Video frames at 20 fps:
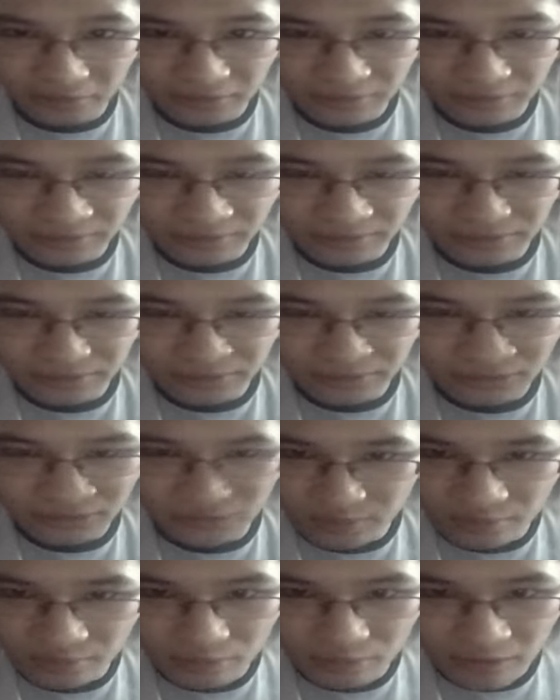from a
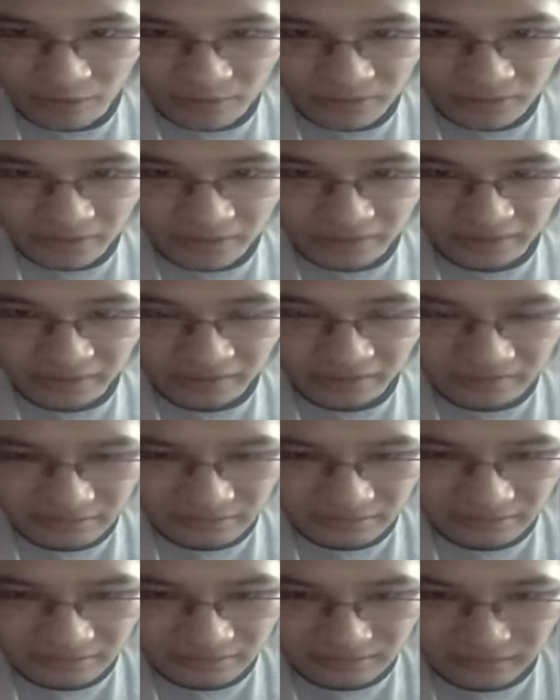stupid website
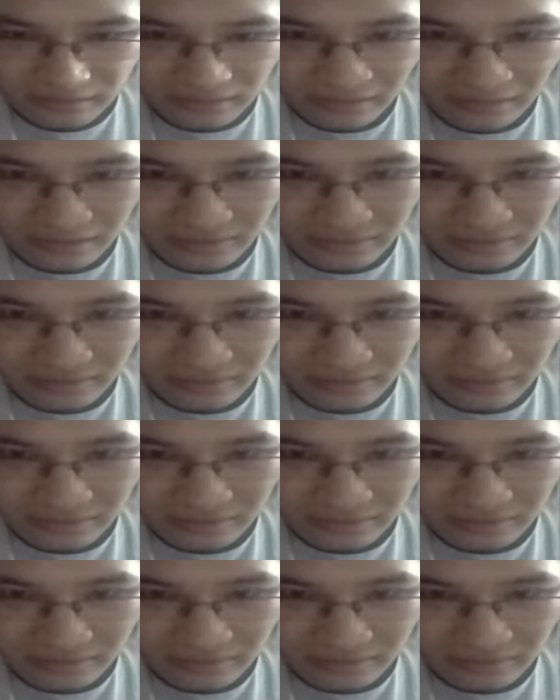that